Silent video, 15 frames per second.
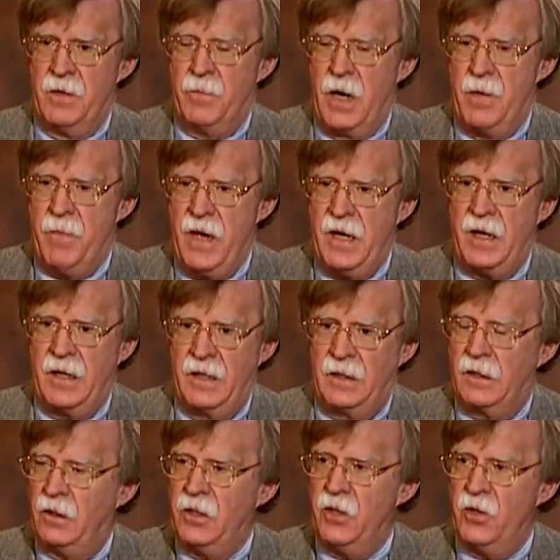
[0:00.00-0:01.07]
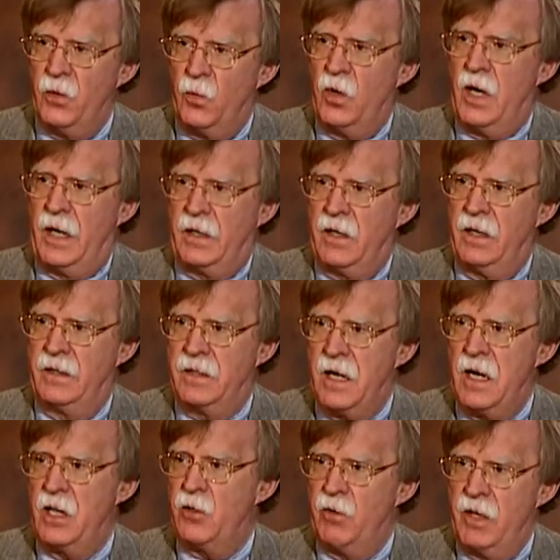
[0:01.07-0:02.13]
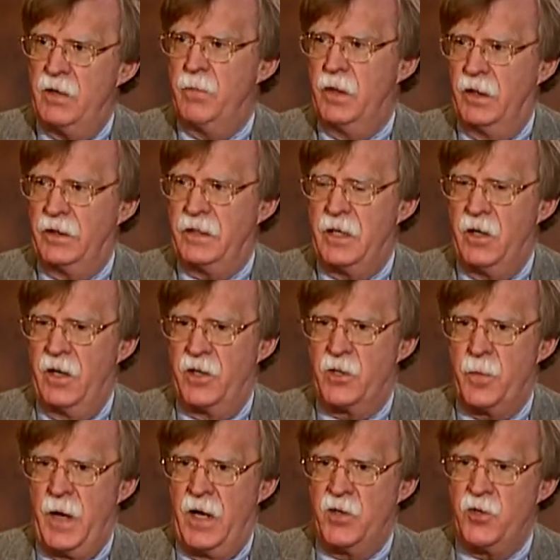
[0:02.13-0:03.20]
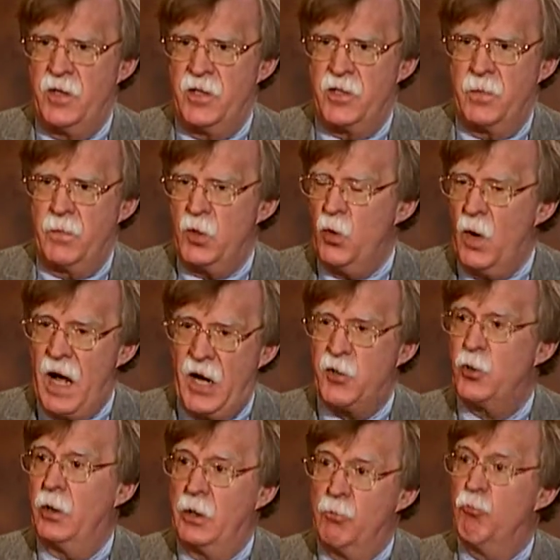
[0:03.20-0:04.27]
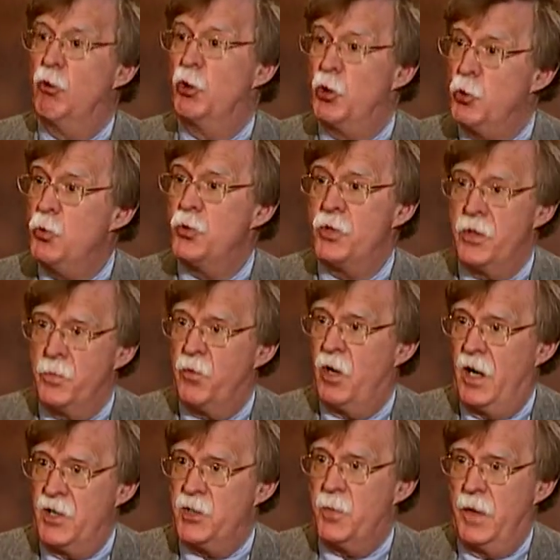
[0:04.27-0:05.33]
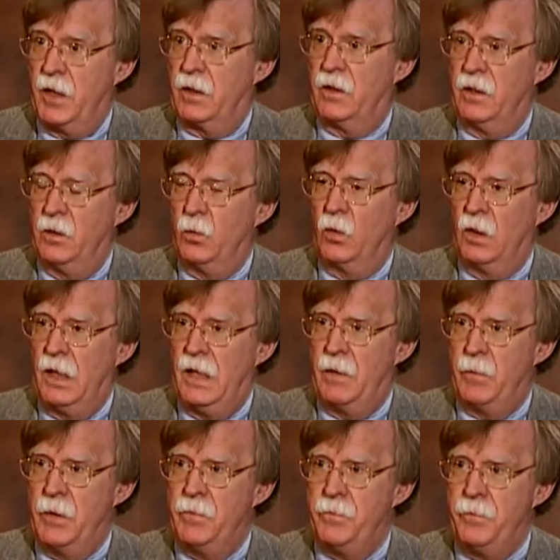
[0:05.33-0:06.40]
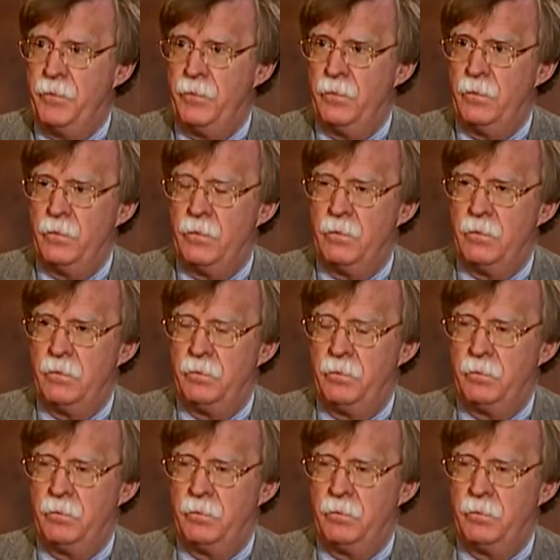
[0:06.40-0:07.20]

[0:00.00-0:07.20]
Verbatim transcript: by making it clear that we're not going to tolerate military expansionism, you actually reduce the prospect that it will happen. Can I